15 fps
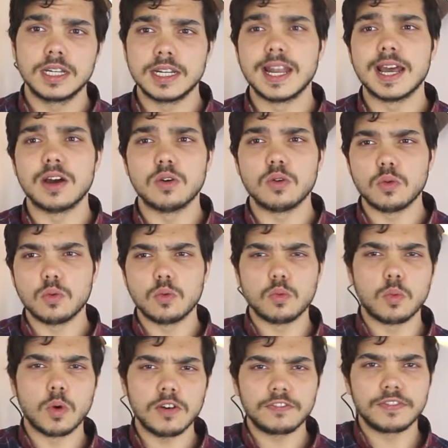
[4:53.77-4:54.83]
Now,
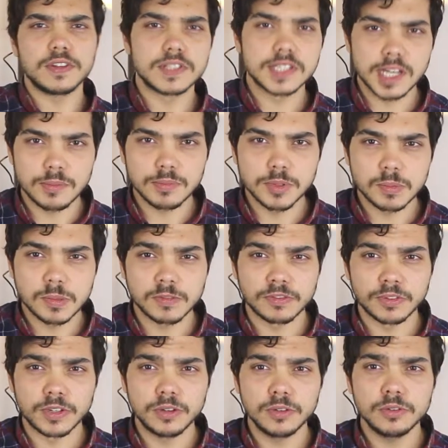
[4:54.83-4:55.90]
what feels comfortable
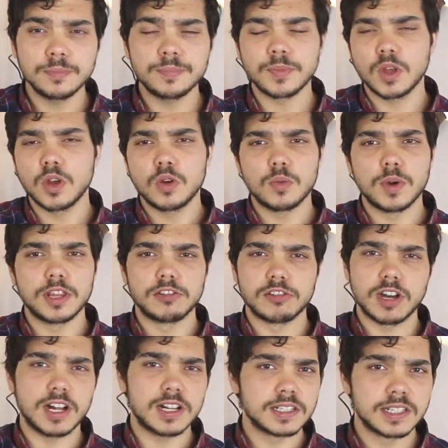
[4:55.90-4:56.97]
for you, whether
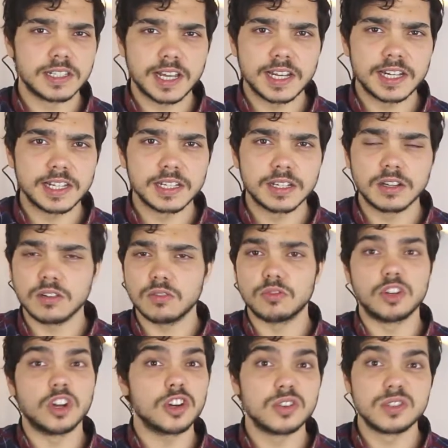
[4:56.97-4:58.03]
you're alternating,
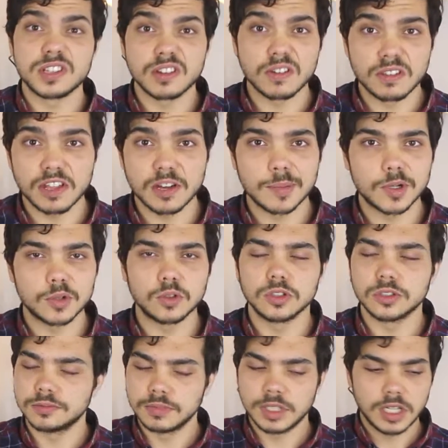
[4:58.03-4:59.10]
not using your thumb at
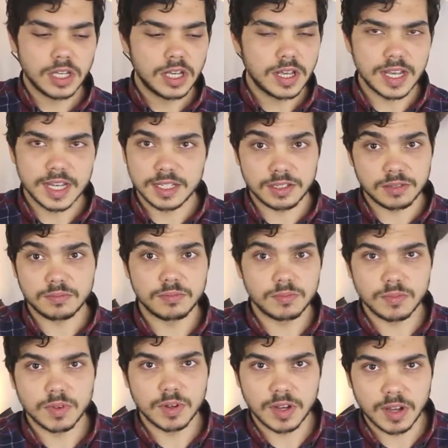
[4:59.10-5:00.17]
all, it's
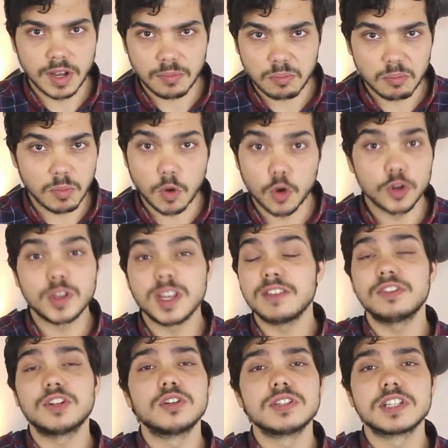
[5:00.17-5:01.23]
or
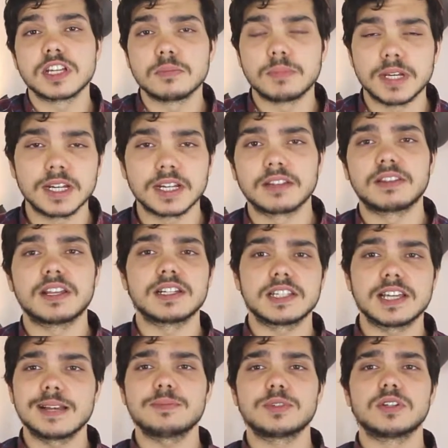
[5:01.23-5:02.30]
even using a pick, that's
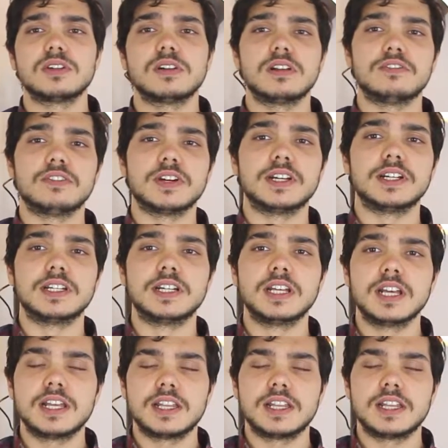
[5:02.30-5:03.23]
absolutely fine.